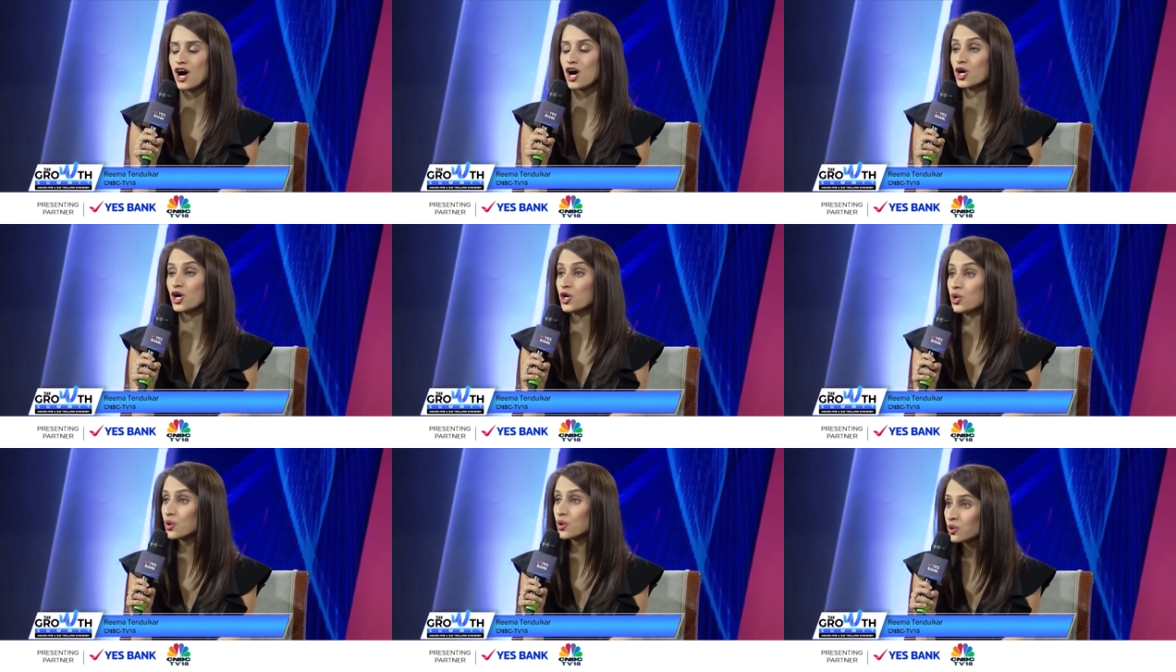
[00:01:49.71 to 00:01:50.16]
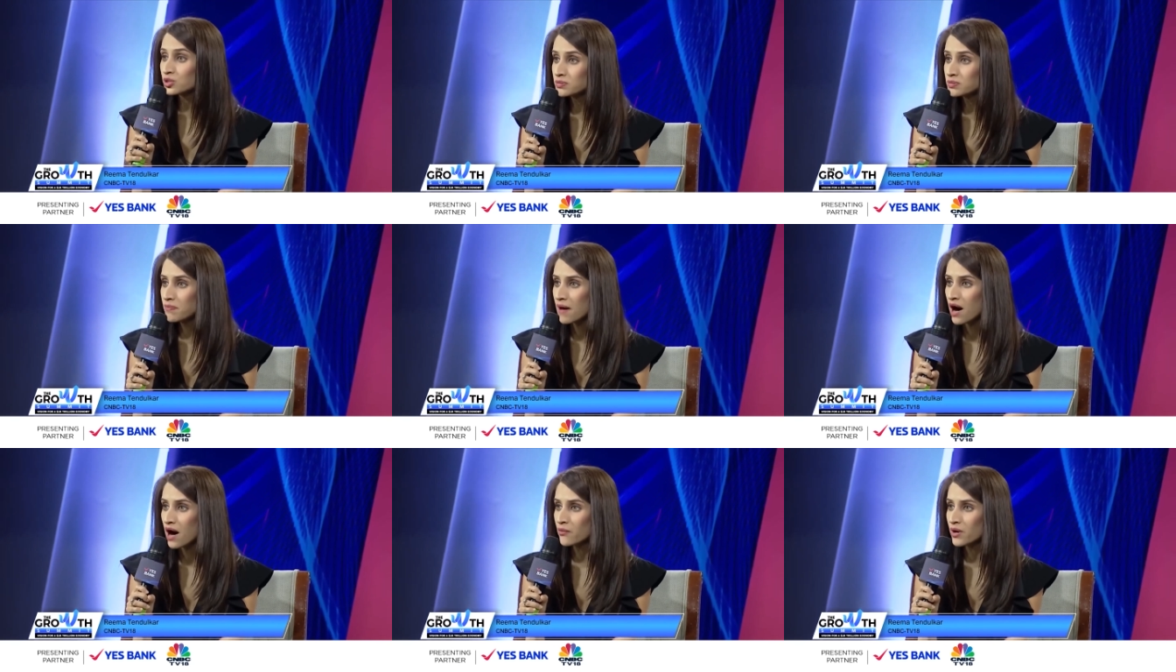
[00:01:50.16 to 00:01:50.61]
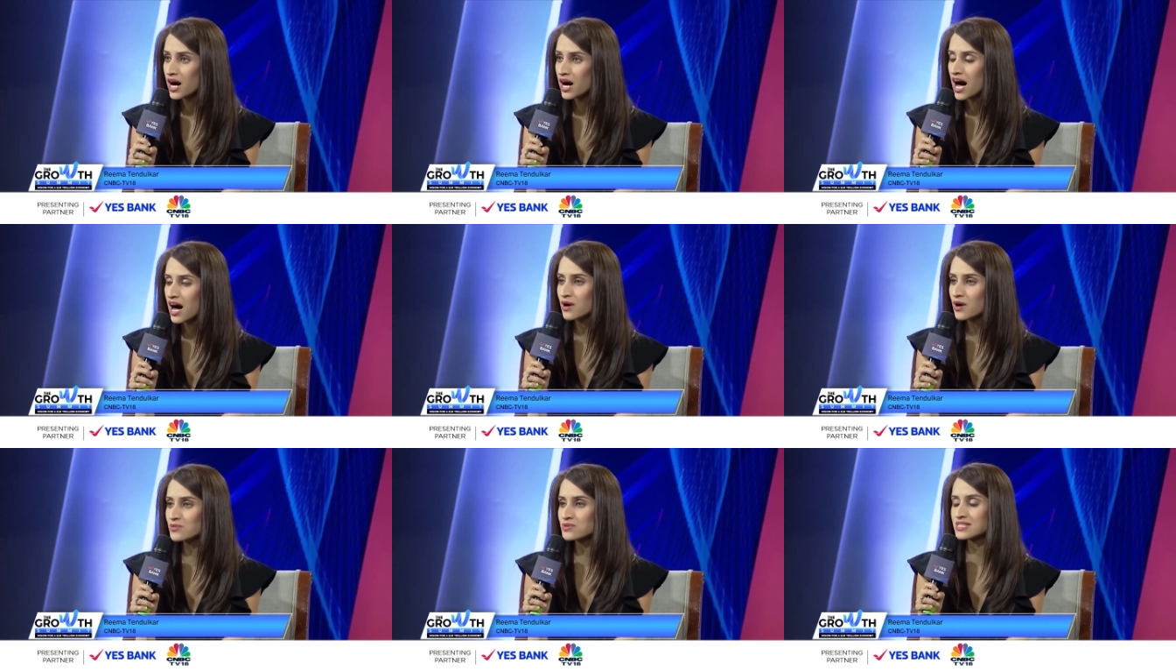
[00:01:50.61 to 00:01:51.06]
a growth
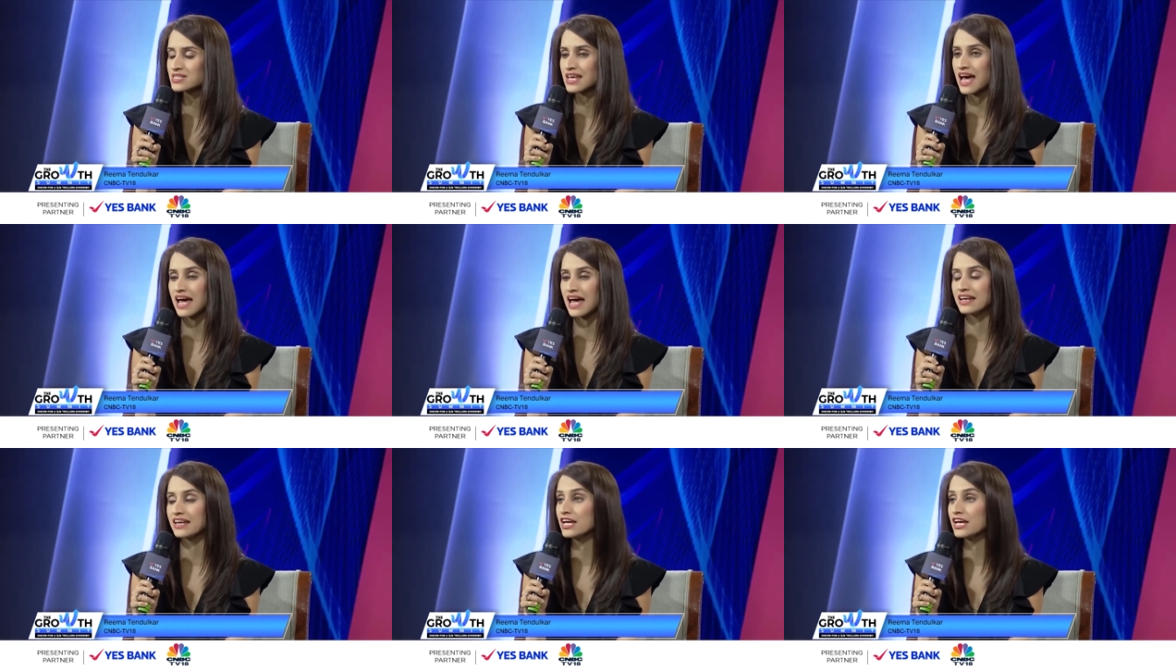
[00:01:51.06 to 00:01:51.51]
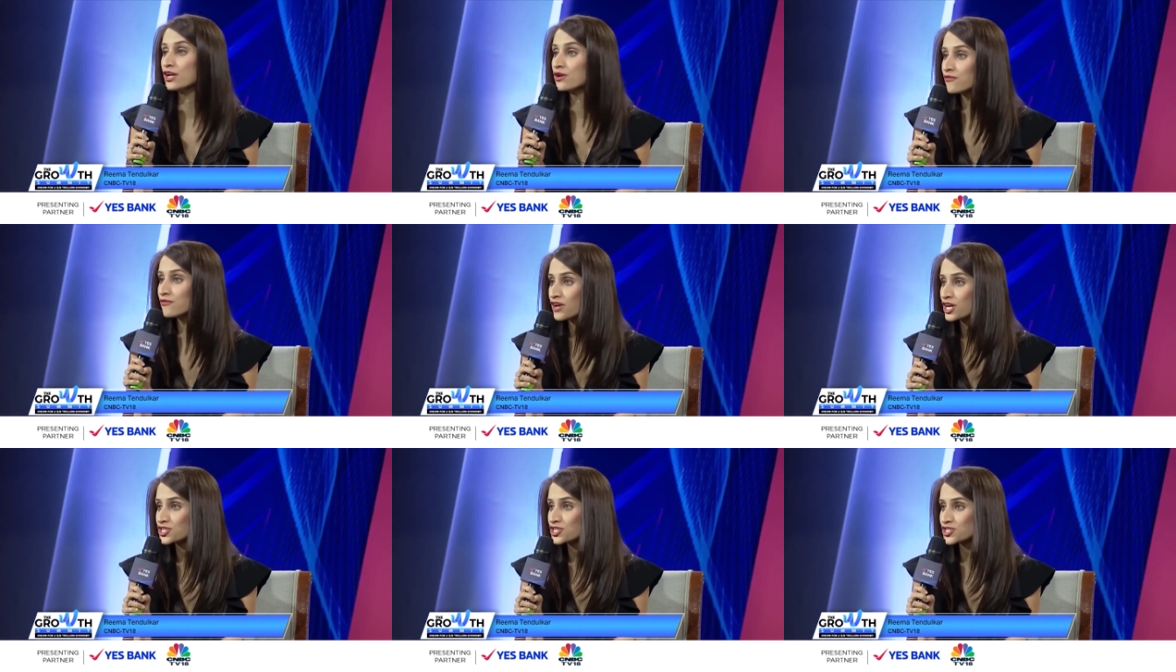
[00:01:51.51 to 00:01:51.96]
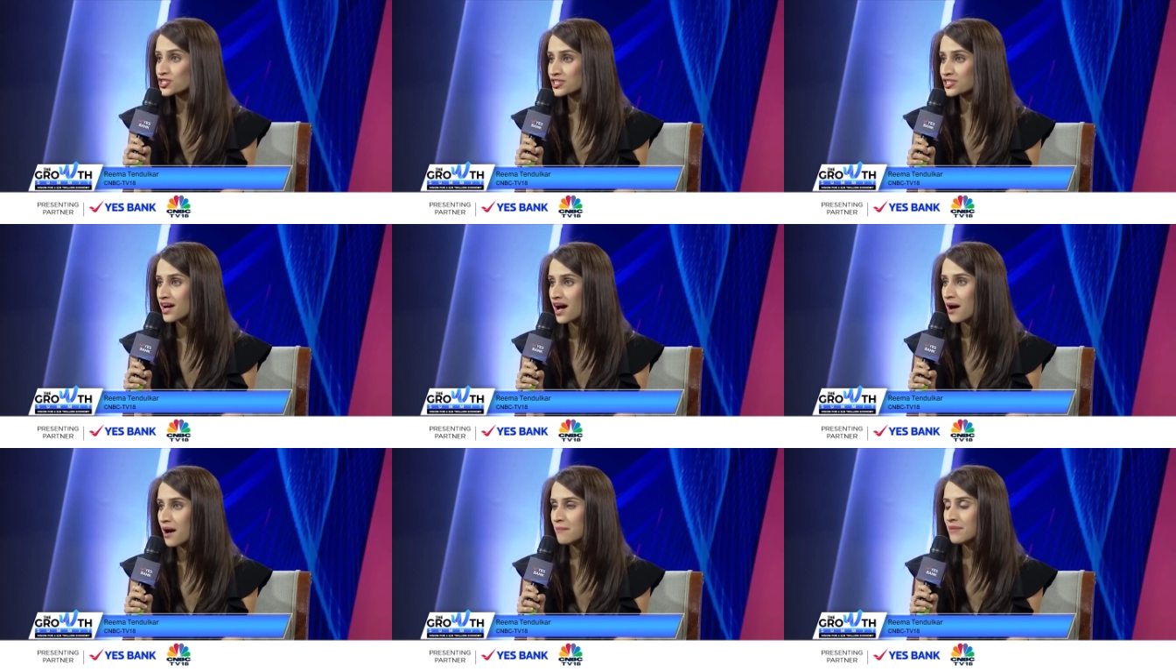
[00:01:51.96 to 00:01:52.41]
powerhouse, an
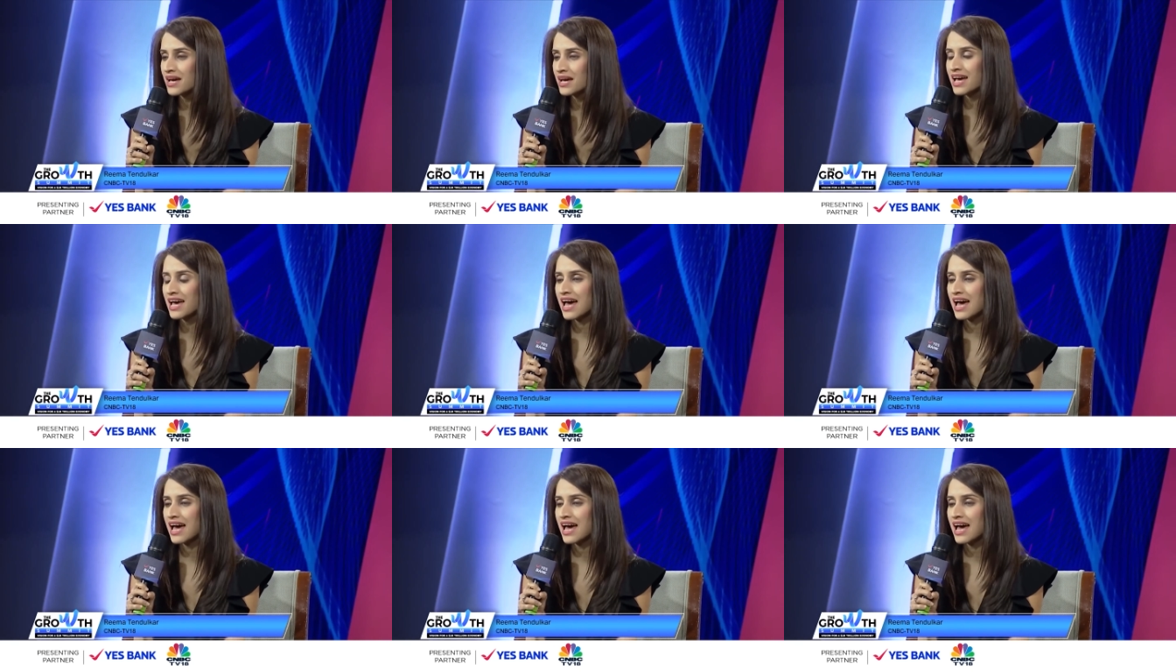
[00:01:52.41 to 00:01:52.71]
innovation hub,